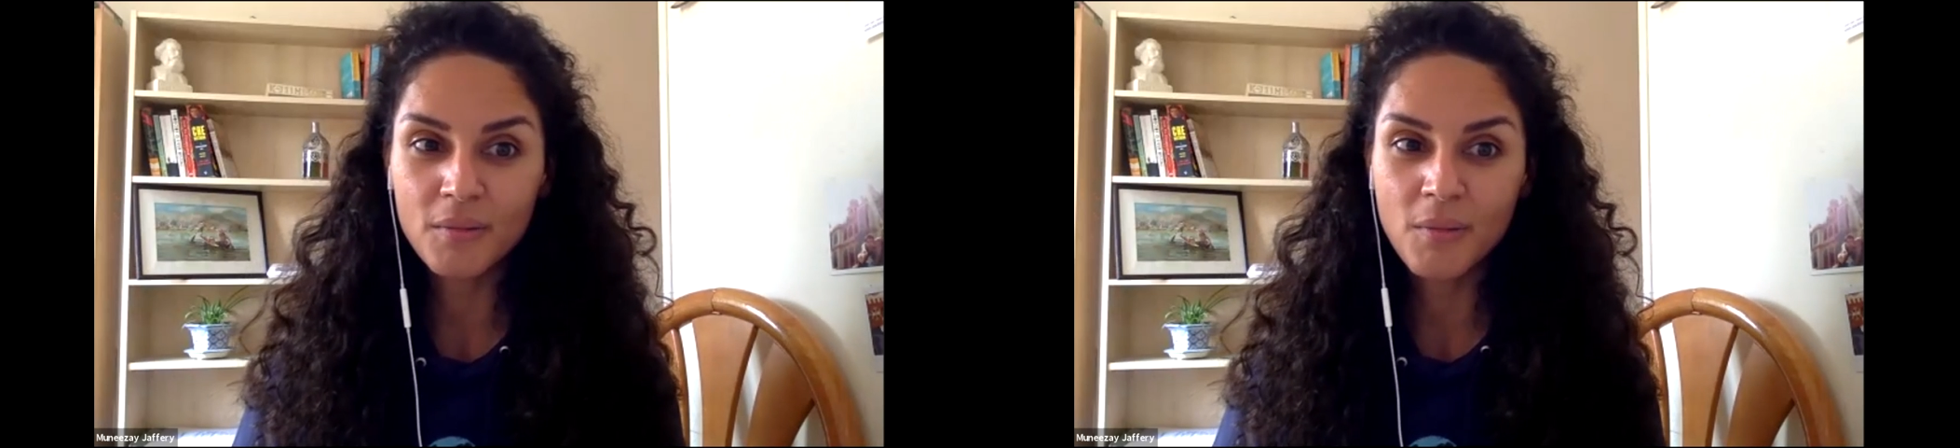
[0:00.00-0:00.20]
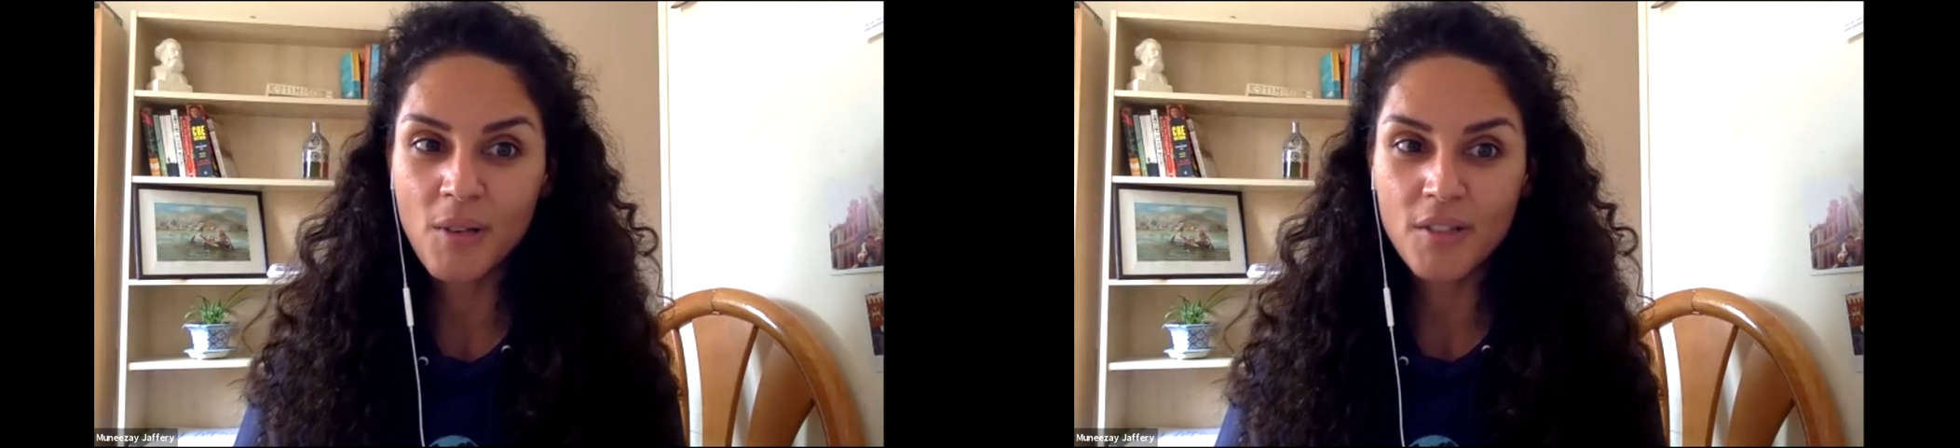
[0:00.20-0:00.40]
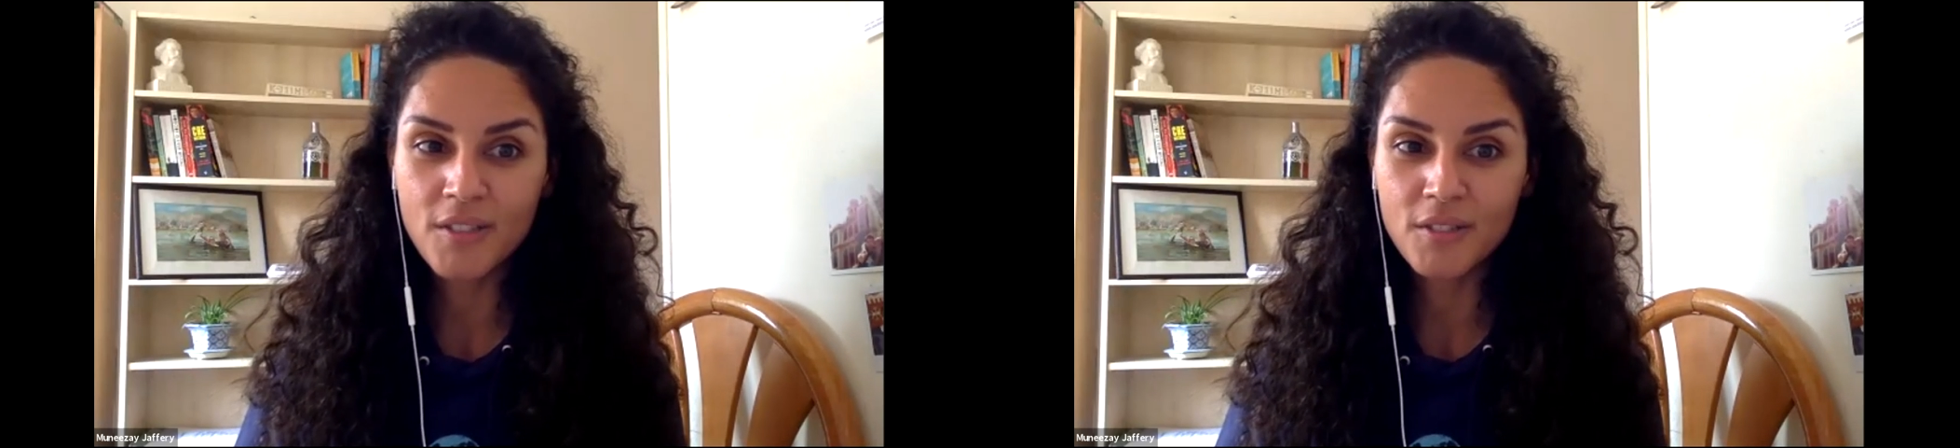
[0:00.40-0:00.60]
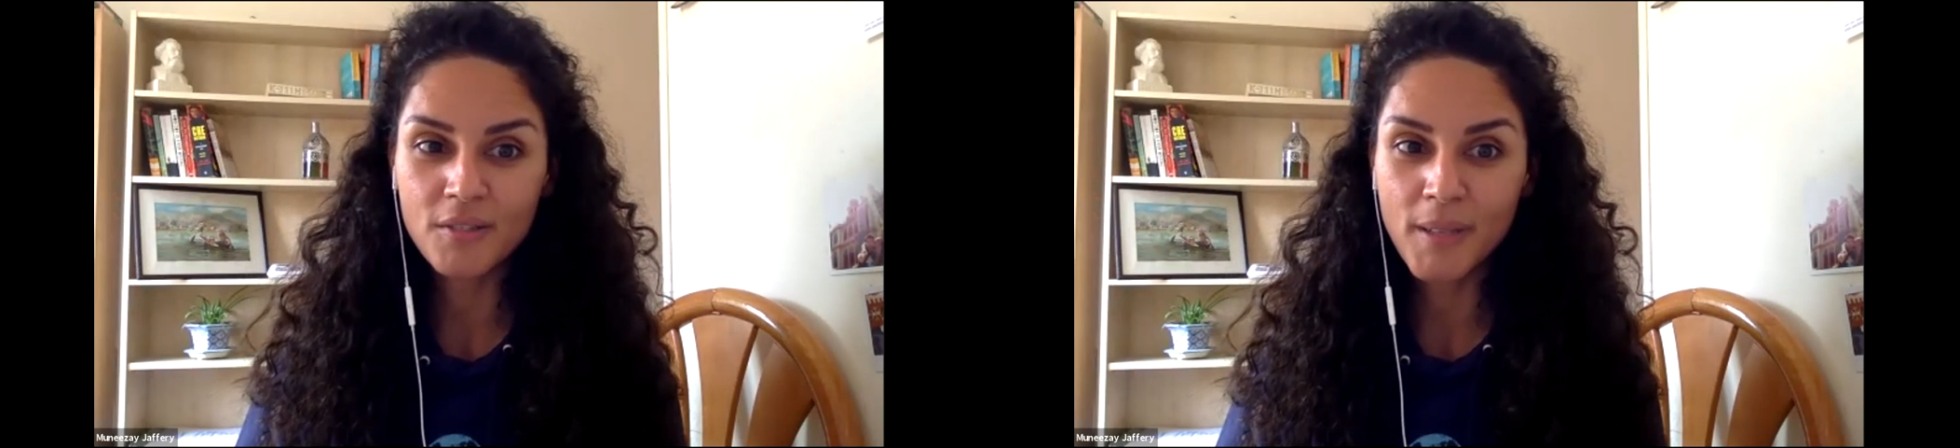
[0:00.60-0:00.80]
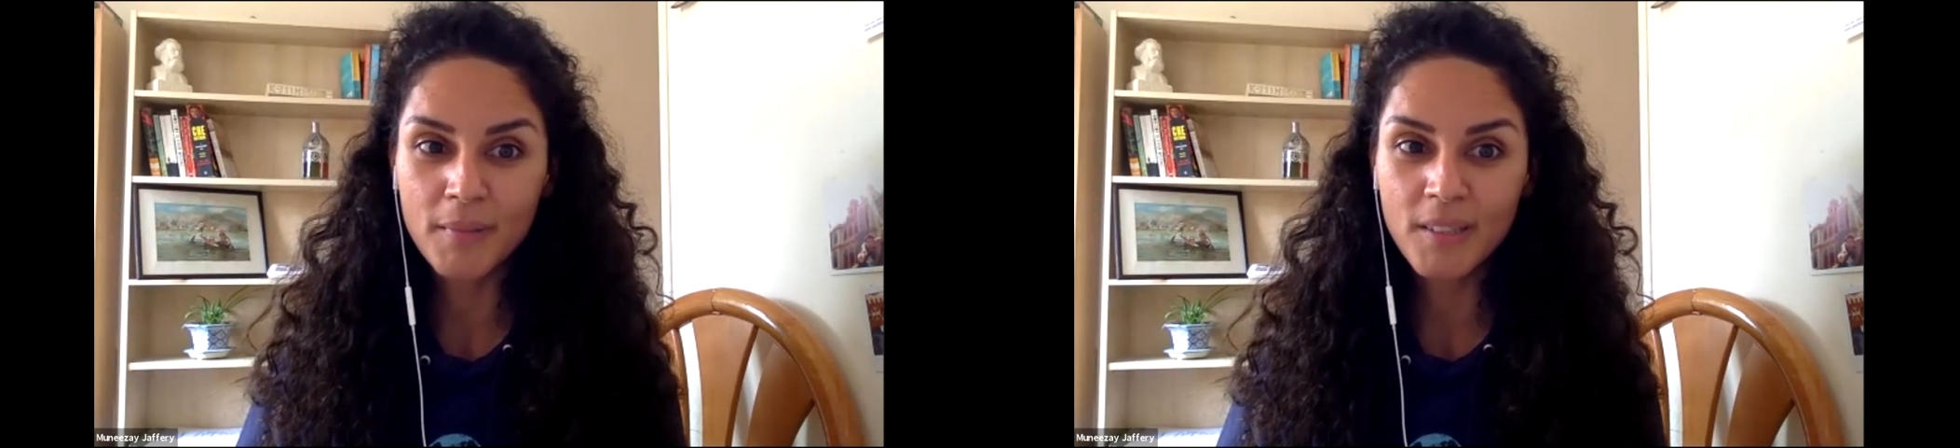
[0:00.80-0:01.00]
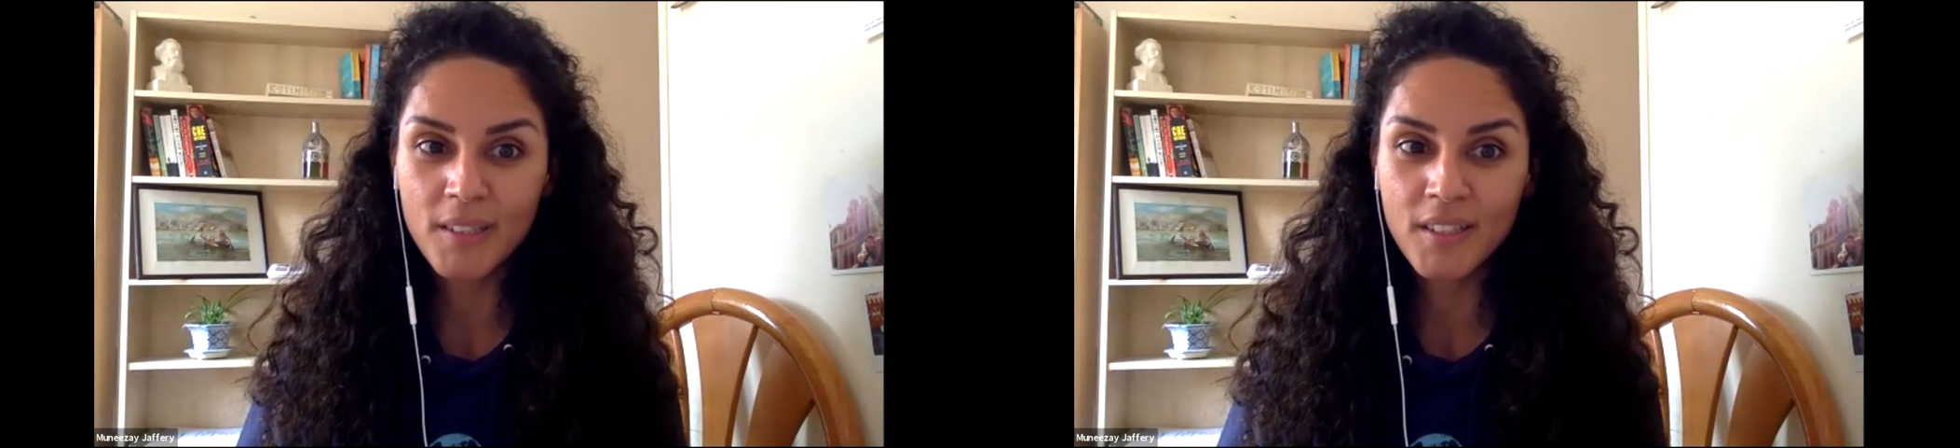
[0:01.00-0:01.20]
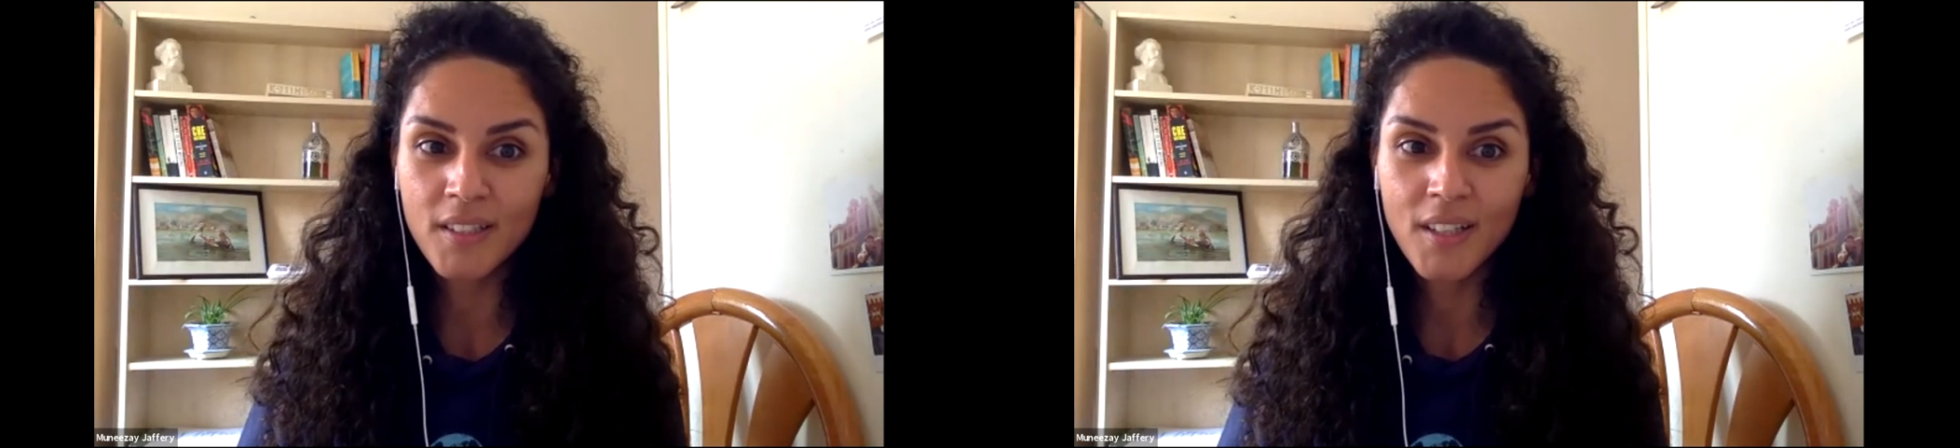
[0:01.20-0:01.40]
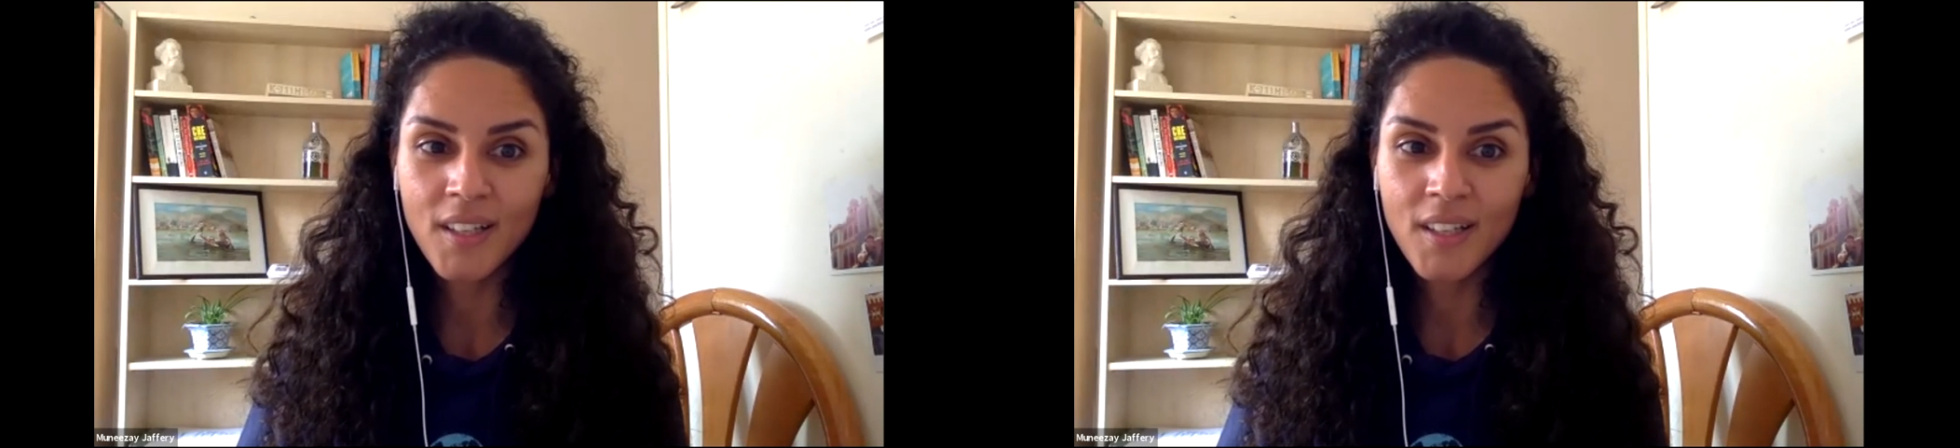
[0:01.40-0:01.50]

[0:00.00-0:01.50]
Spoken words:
want to maybe